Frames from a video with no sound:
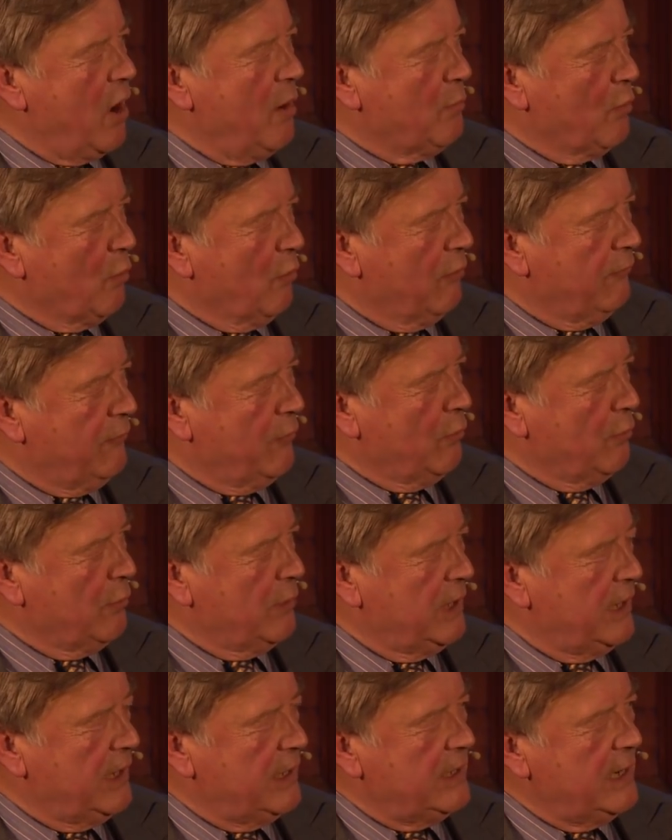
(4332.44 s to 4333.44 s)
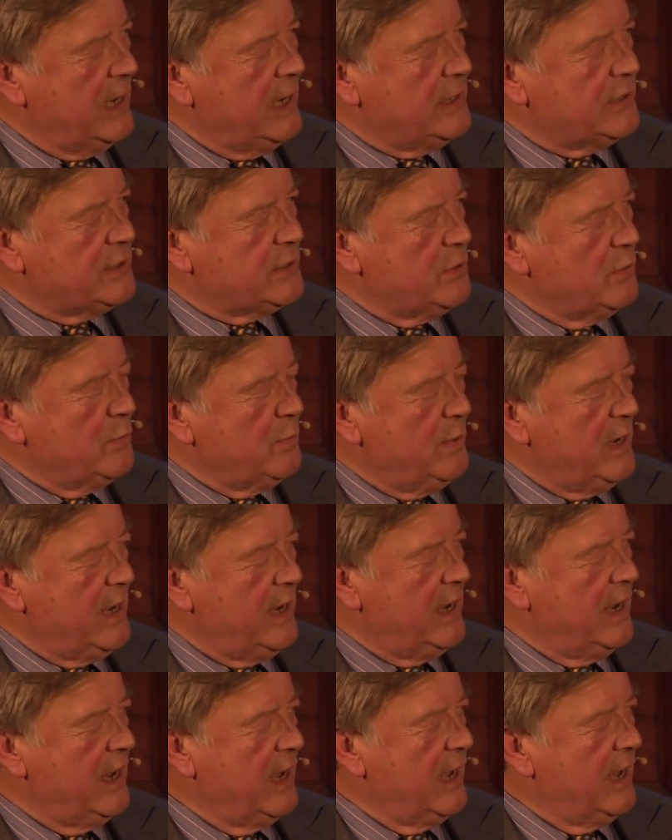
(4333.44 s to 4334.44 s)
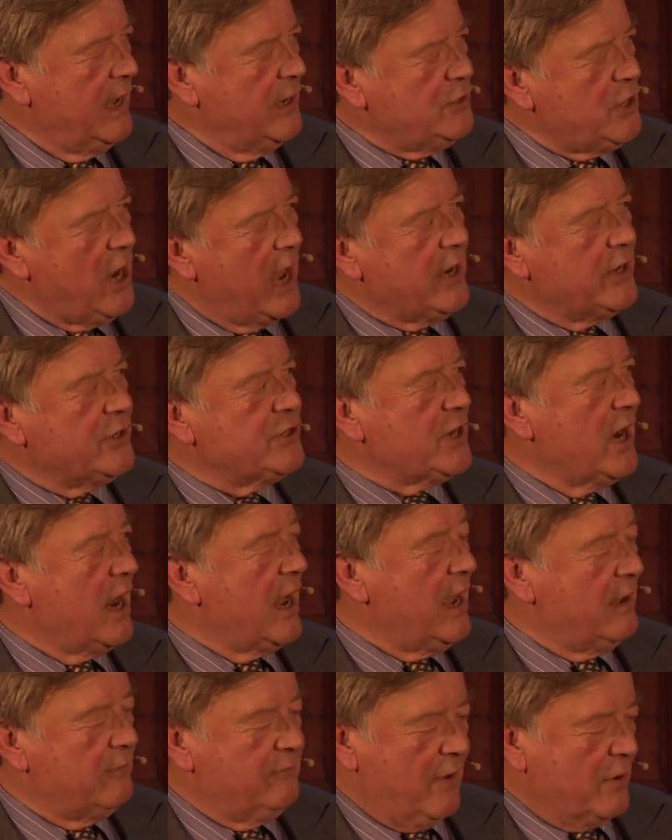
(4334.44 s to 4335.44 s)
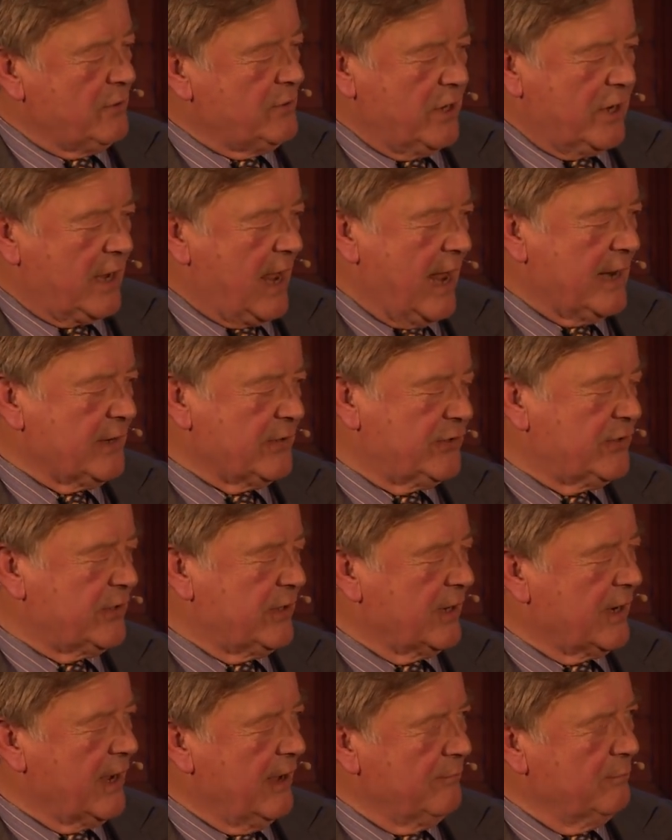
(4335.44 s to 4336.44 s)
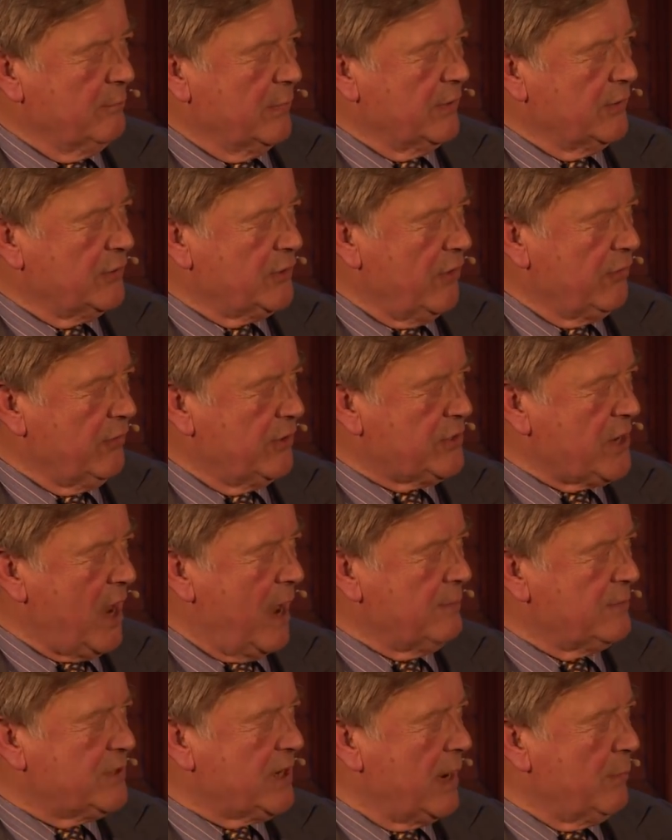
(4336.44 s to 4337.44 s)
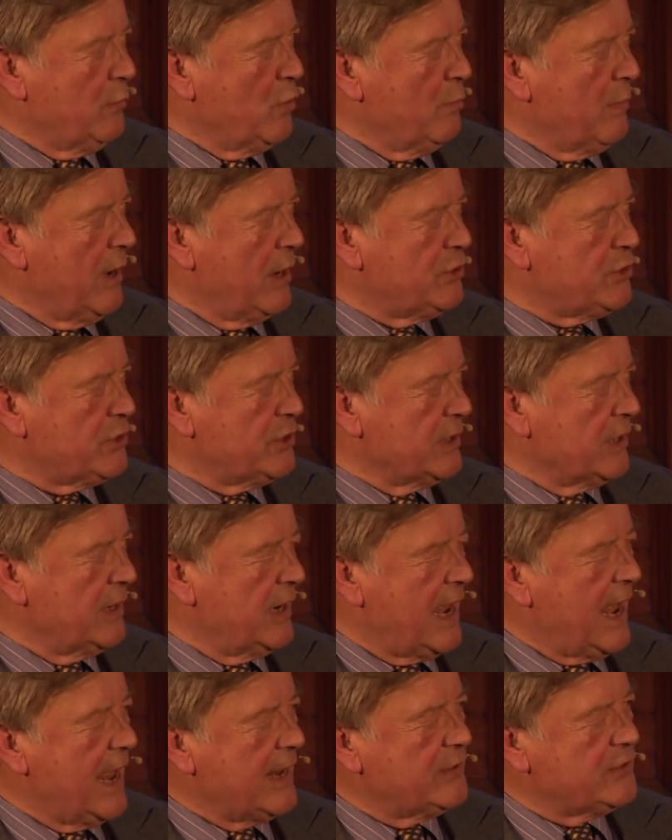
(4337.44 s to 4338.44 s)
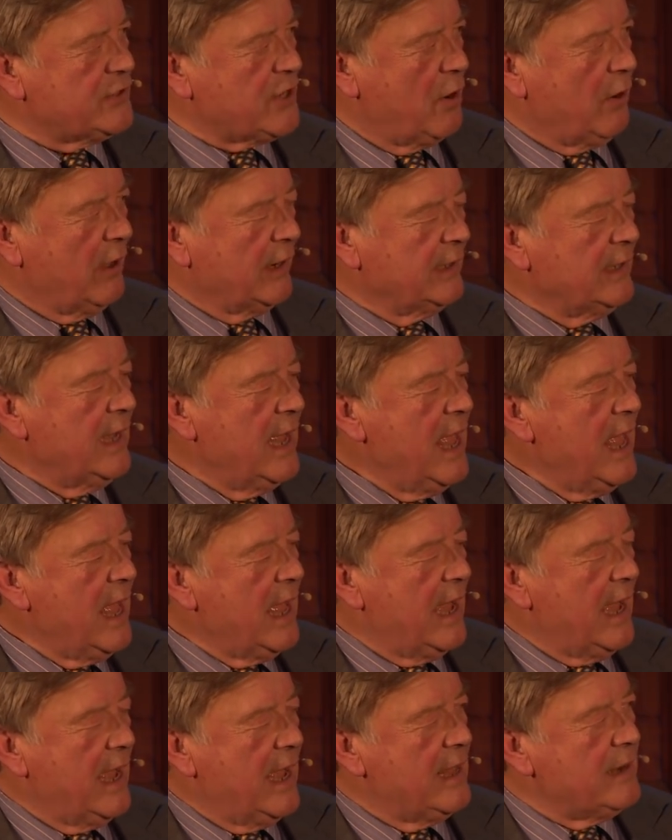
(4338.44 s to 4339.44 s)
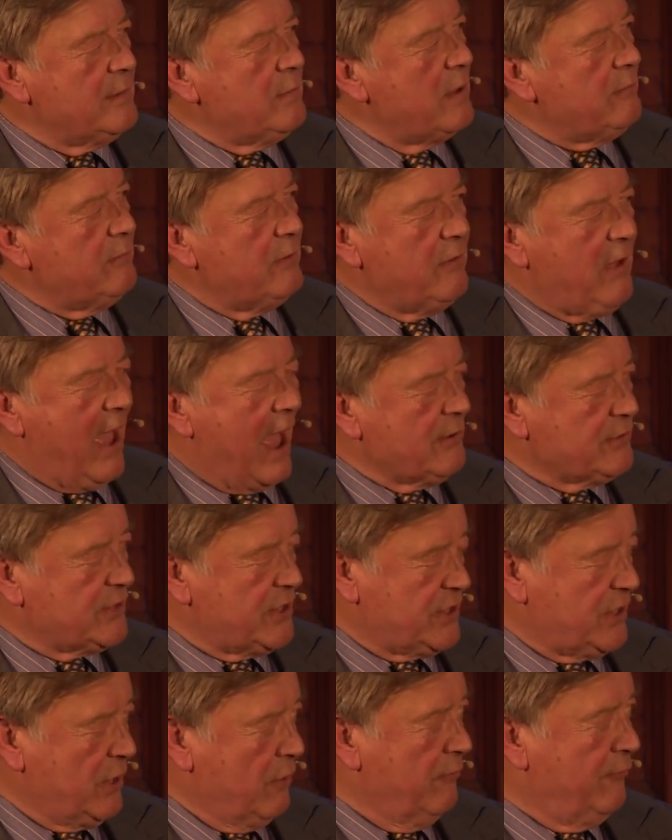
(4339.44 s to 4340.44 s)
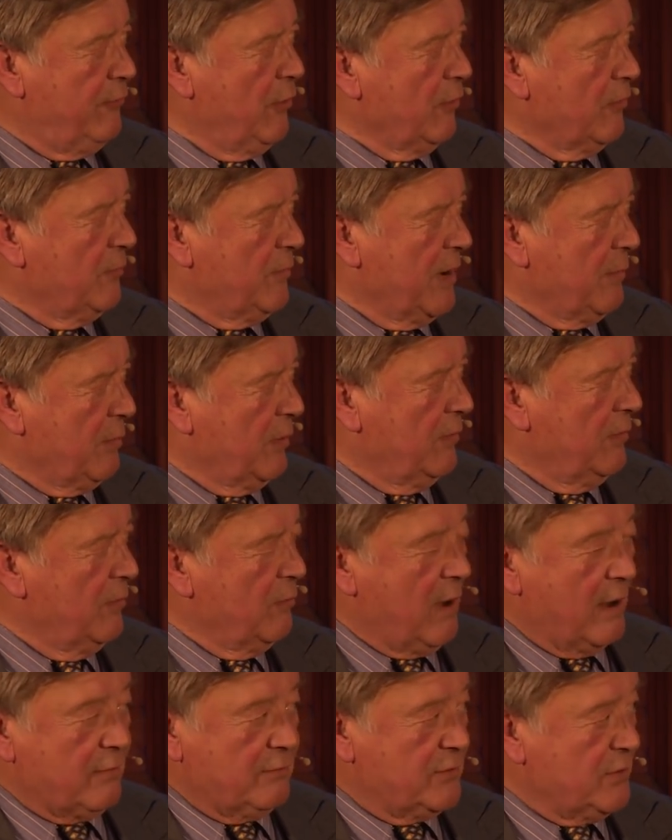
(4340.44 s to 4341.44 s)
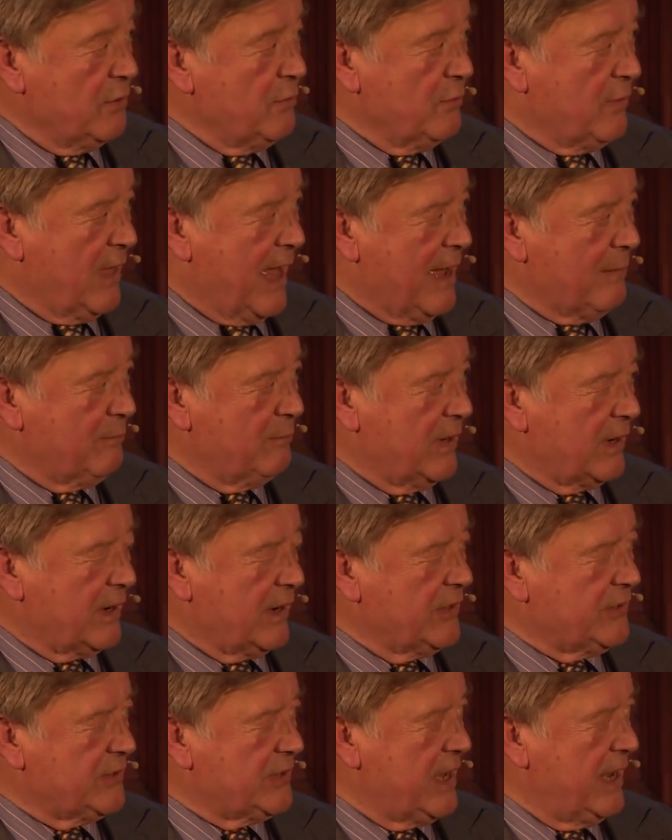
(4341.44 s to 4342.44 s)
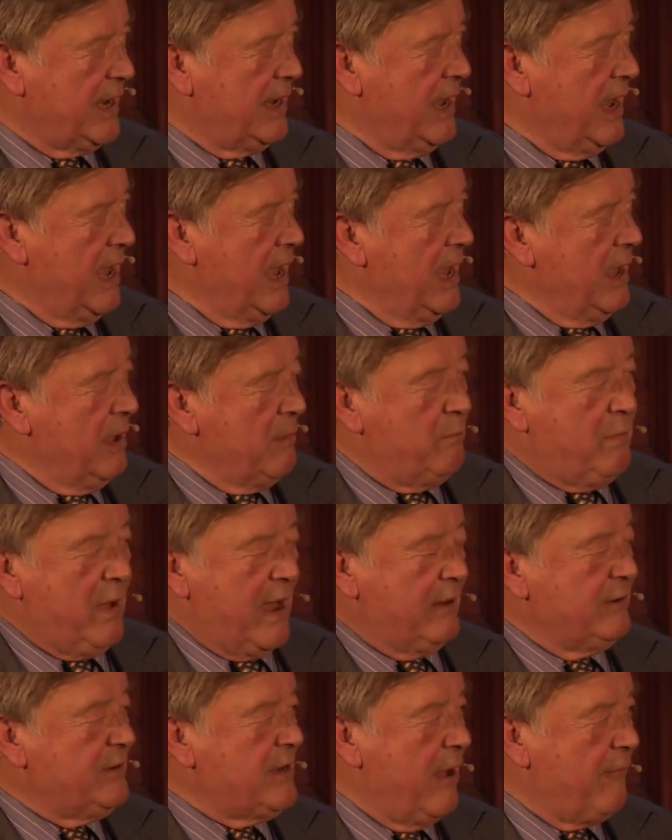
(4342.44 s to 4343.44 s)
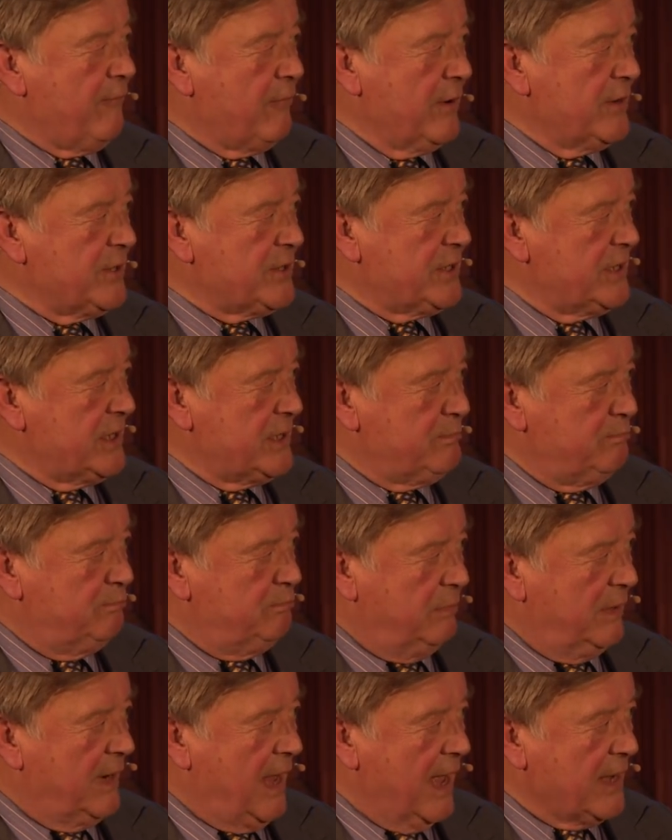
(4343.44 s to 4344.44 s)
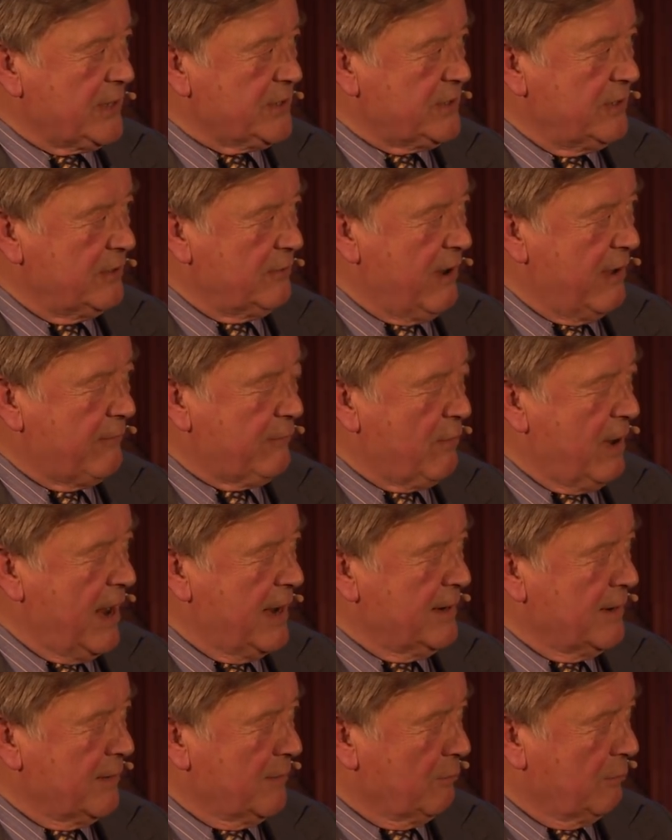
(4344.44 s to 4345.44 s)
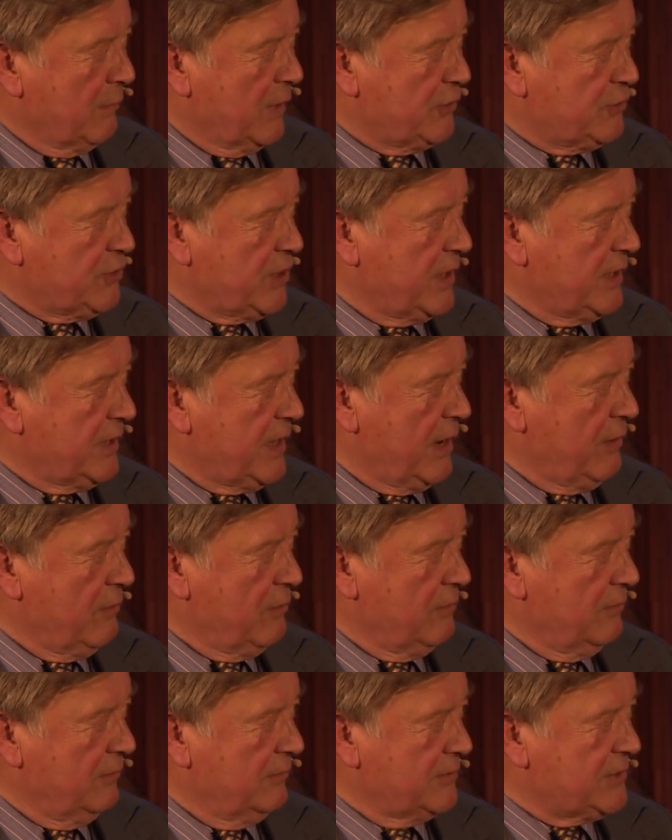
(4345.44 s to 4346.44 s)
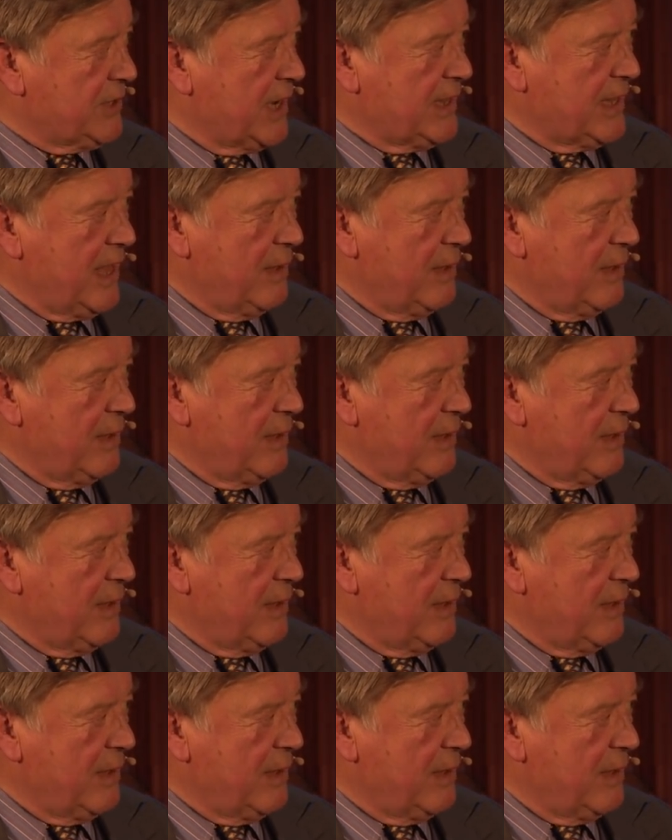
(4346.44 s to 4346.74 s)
are brought forward, it needs to be changed. And I voted against the government on the timetable motion and so on. But the House is still full of people who won't do that because they pay deference to this blasted referendum, which they all say